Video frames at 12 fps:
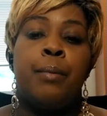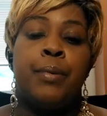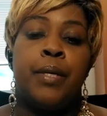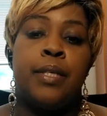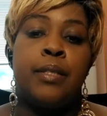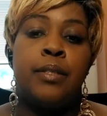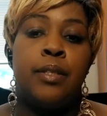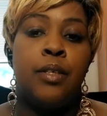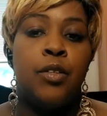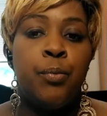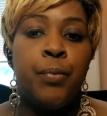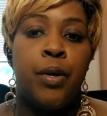But the
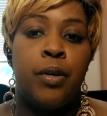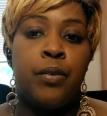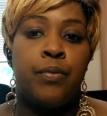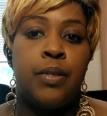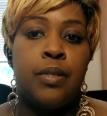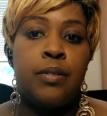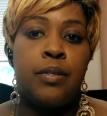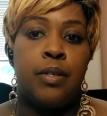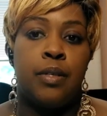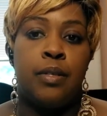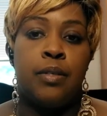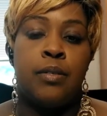other part of this
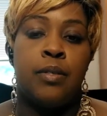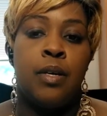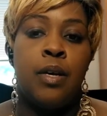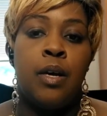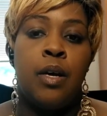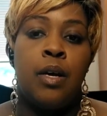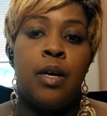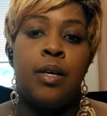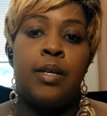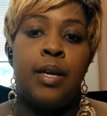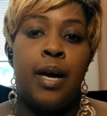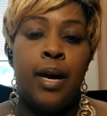is
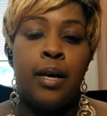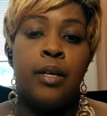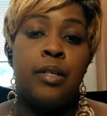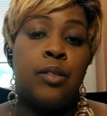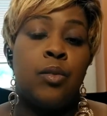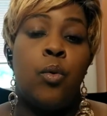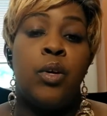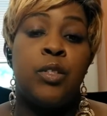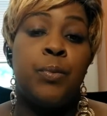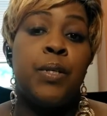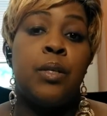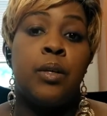NACA is going
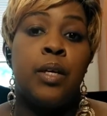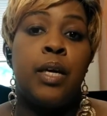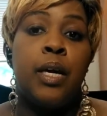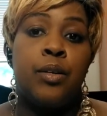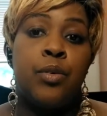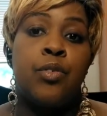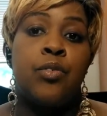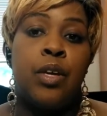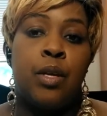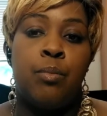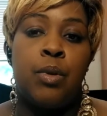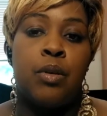to be looking at your
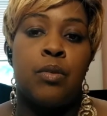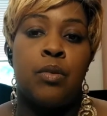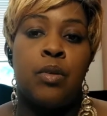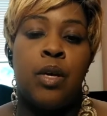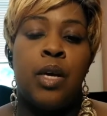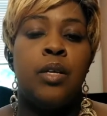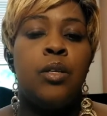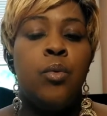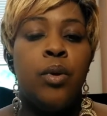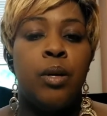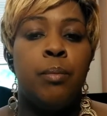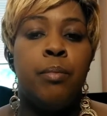statements, and you
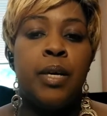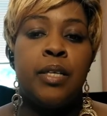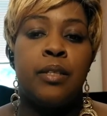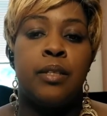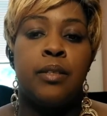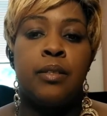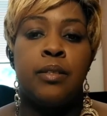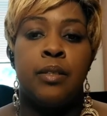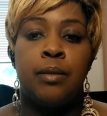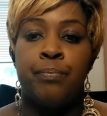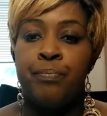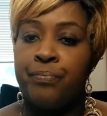want to make this,
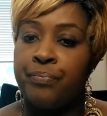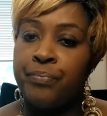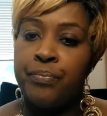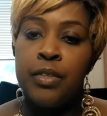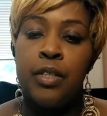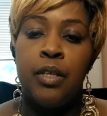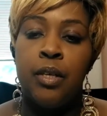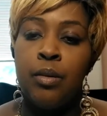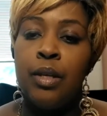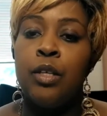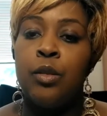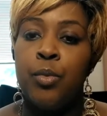
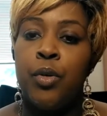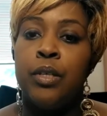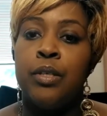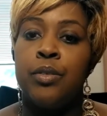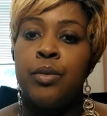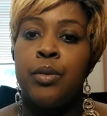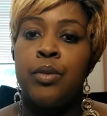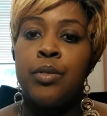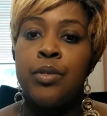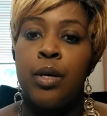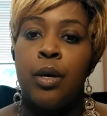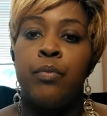a little more easier on
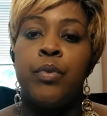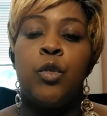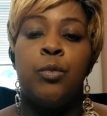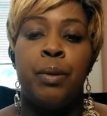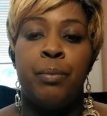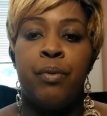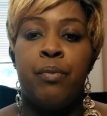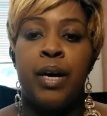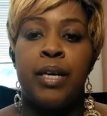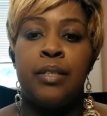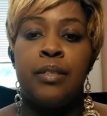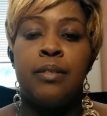yourself. You'll be
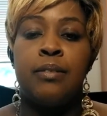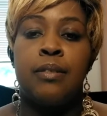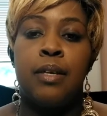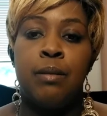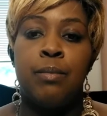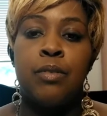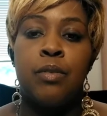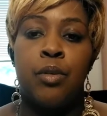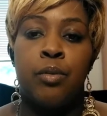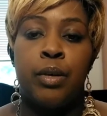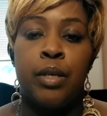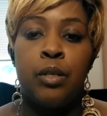providing these statements on
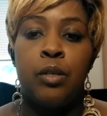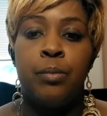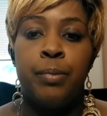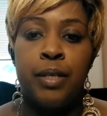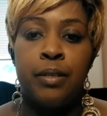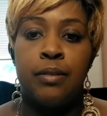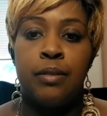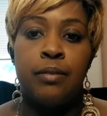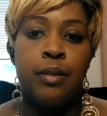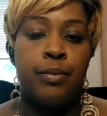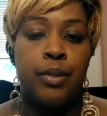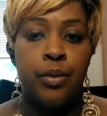a regular basis
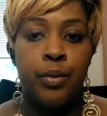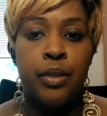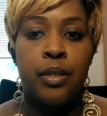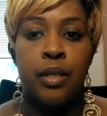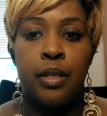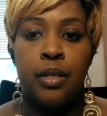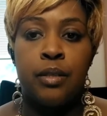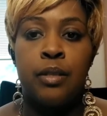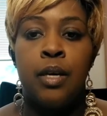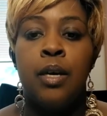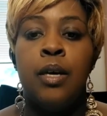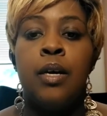every 30 days,
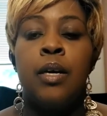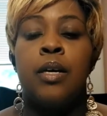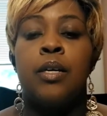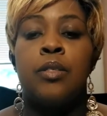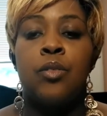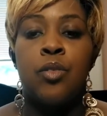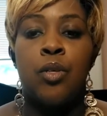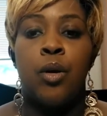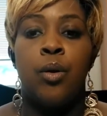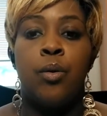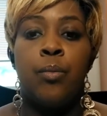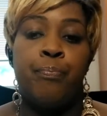and
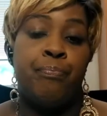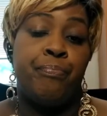so